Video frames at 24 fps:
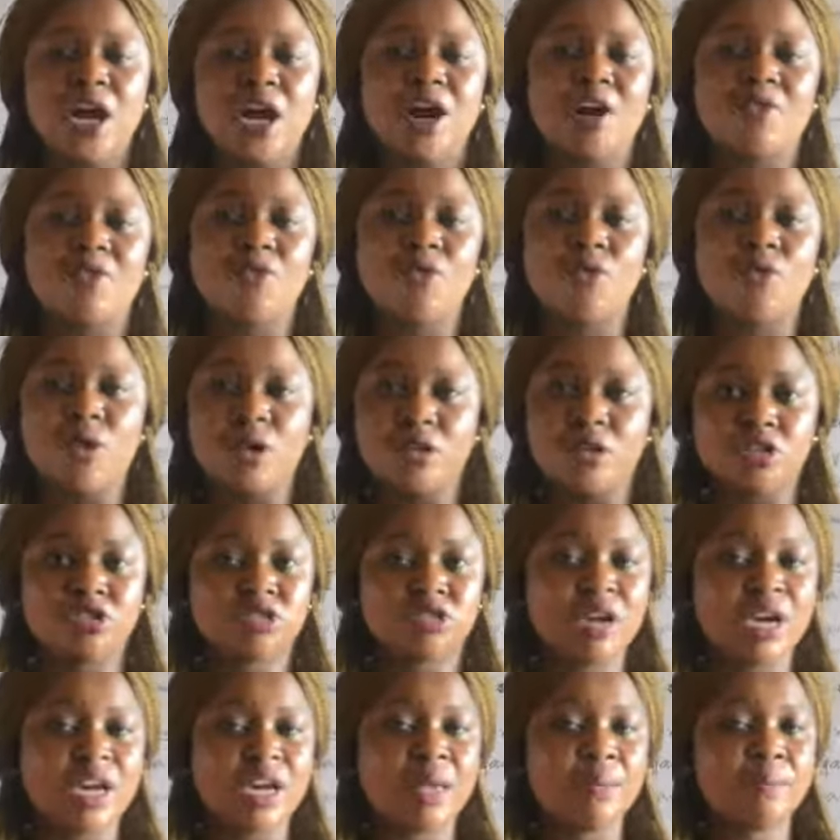Of
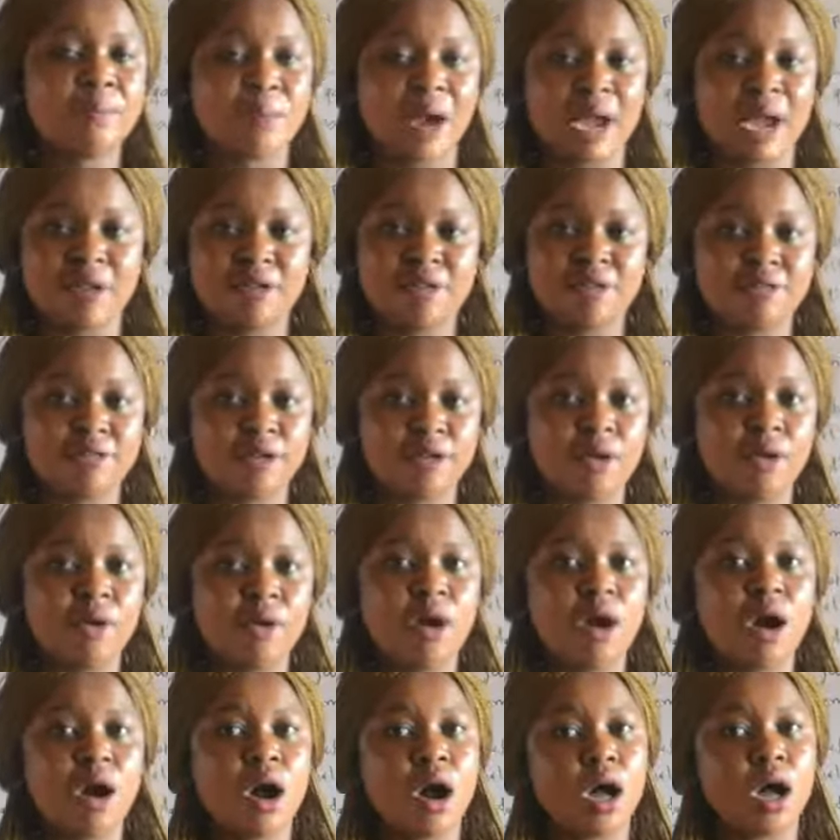controlling
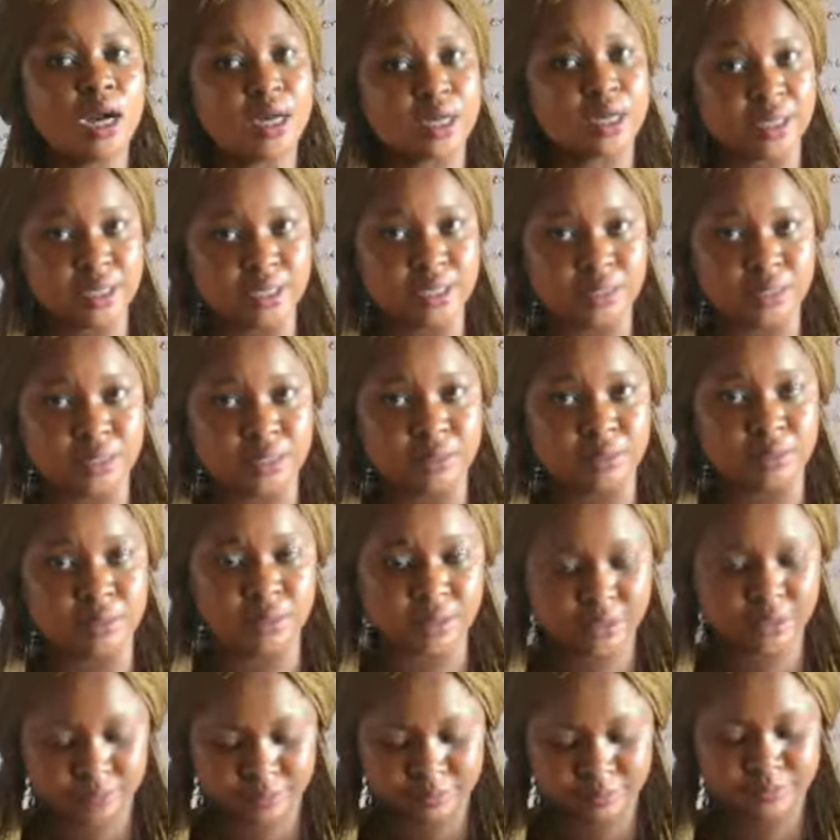
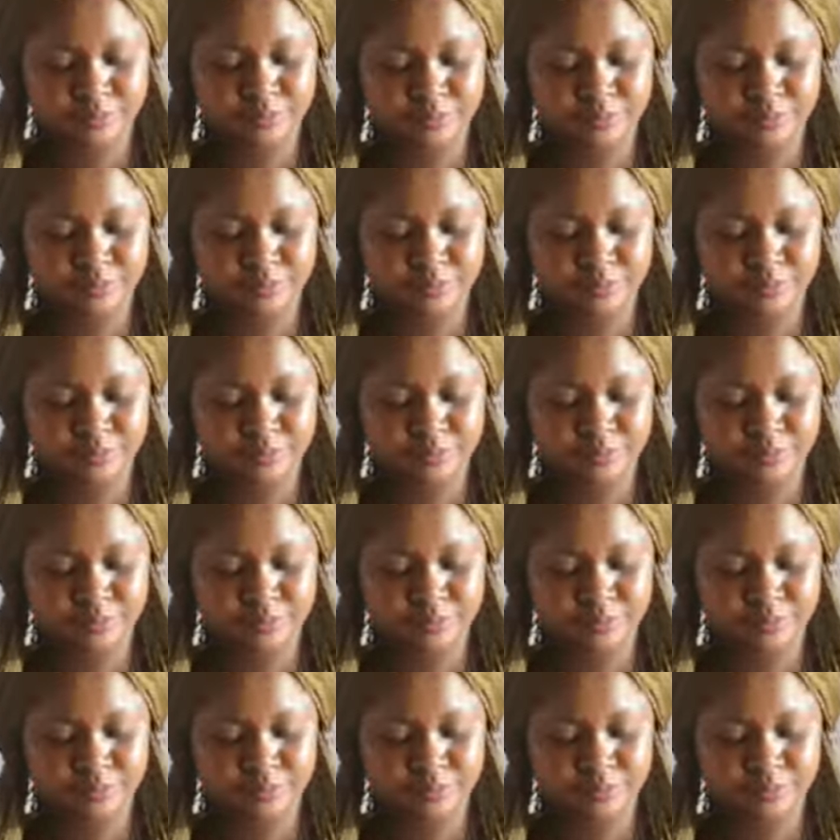microorganisms.